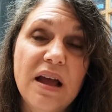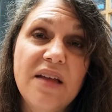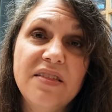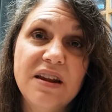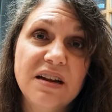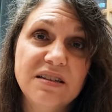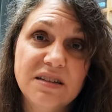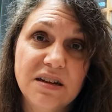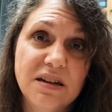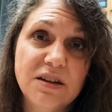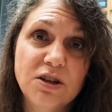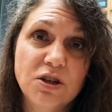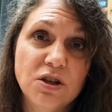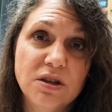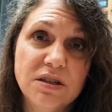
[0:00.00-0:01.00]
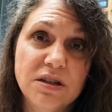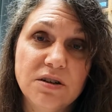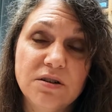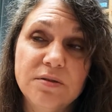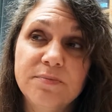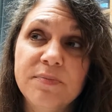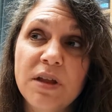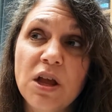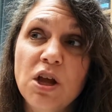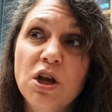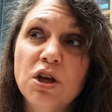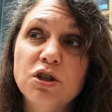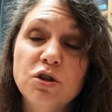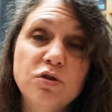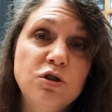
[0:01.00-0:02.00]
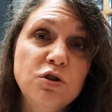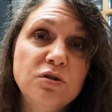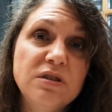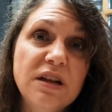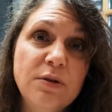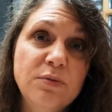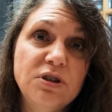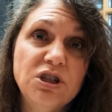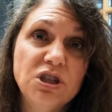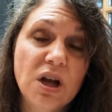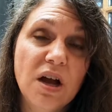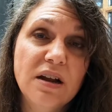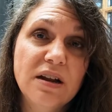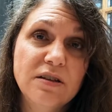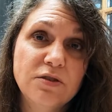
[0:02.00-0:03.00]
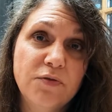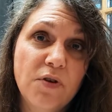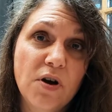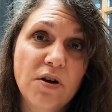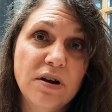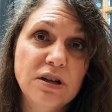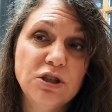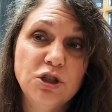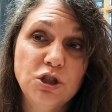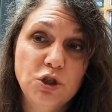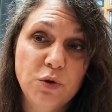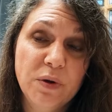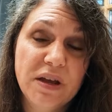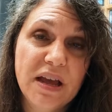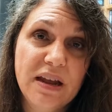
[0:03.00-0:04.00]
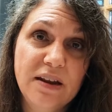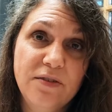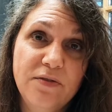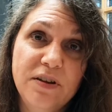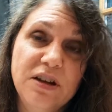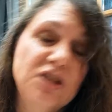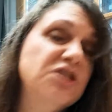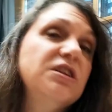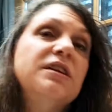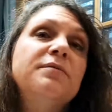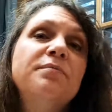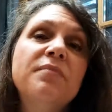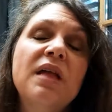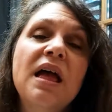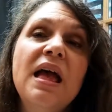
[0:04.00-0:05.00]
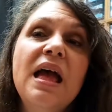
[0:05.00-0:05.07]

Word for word: And then I still had a cook dinner. So Tuesday was shot as far as doing any finishing.